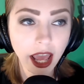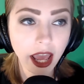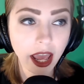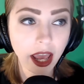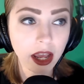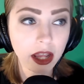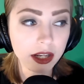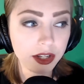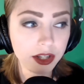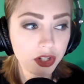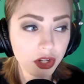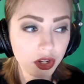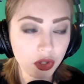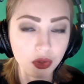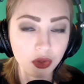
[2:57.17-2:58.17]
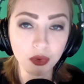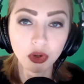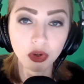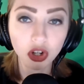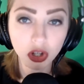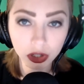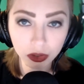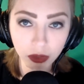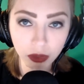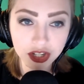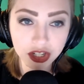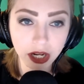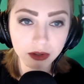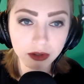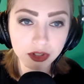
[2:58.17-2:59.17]
and you could
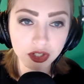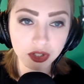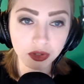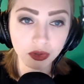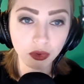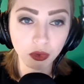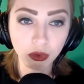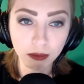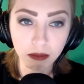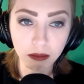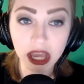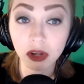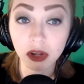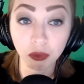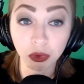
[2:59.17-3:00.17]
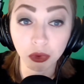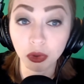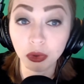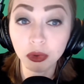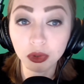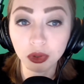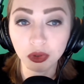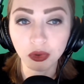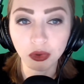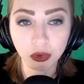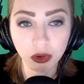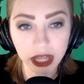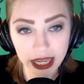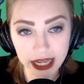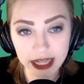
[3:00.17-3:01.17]
reach out to Megan Rue,
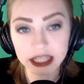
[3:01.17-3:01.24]
who is